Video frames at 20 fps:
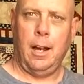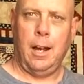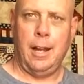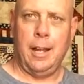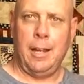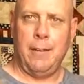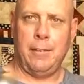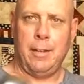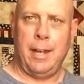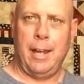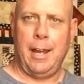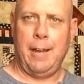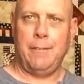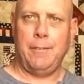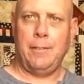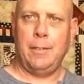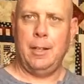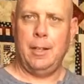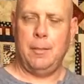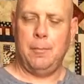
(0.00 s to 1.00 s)
I have a
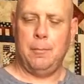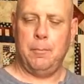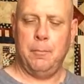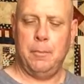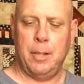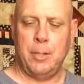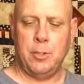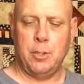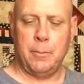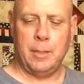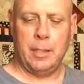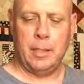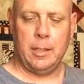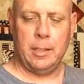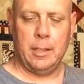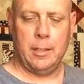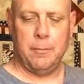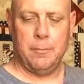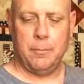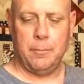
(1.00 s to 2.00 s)
1/2 cup measuring
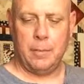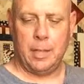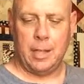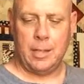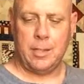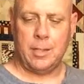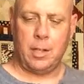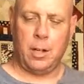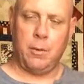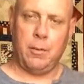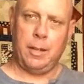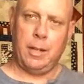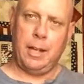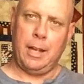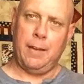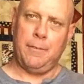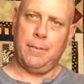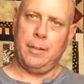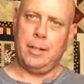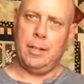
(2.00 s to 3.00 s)
cup. I start with a
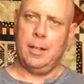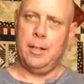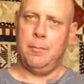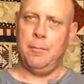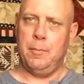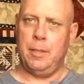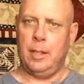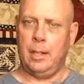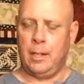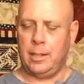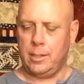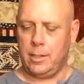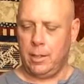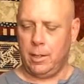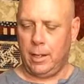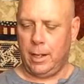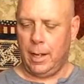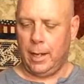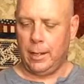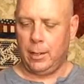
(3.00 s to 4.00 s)
1/2 cup, and then I
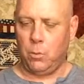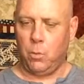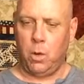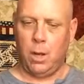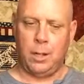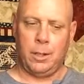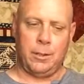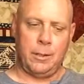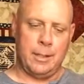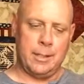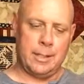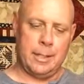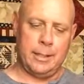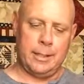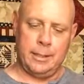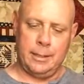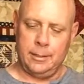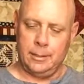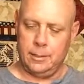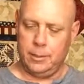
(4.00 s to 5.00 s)
start adding water as I
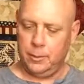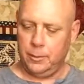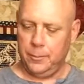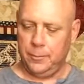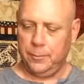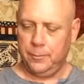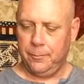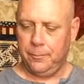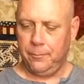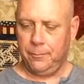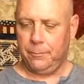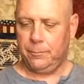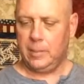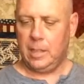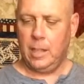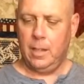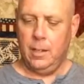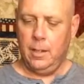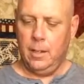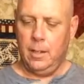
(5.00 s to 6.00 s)
need to.
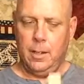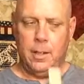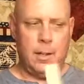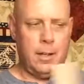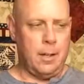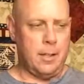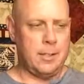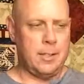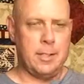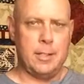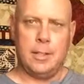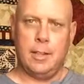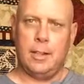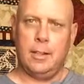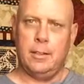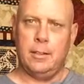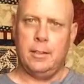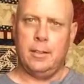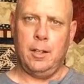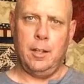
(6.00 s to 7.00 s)
A
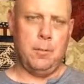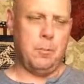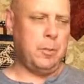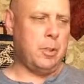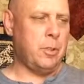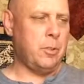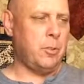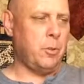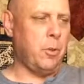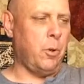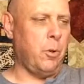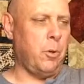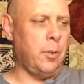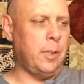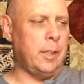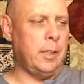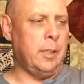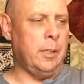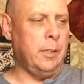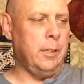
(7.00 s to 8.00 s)
stick to help control
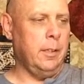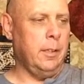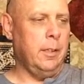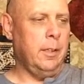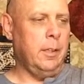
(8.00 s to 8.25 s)
the